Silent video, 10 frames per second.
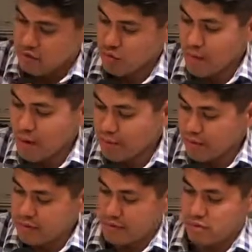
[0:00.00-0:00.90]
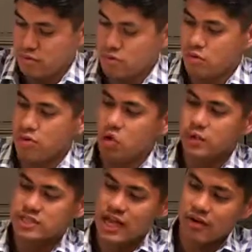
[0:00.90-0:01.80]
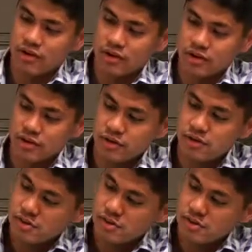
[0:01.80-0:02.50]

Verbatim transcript: remember who is counting on you.